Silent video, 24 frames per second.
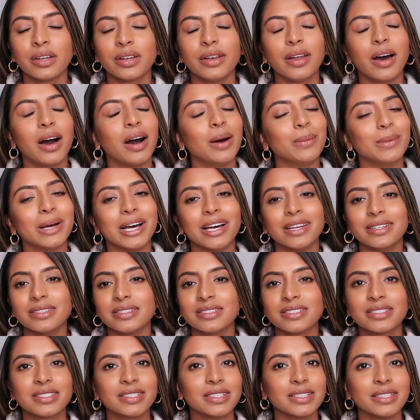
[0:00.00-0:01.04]
nah
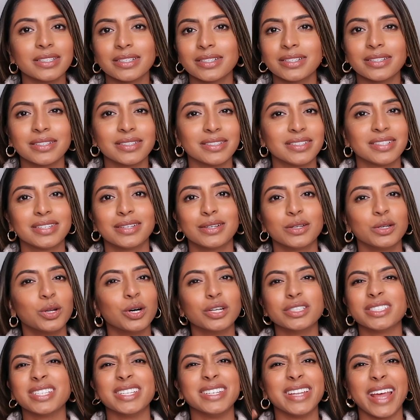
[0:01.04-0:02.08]
man,
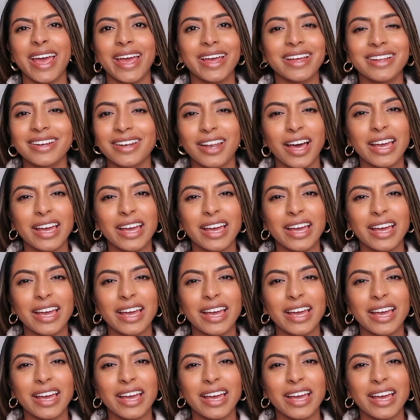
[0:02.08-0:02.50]
not today.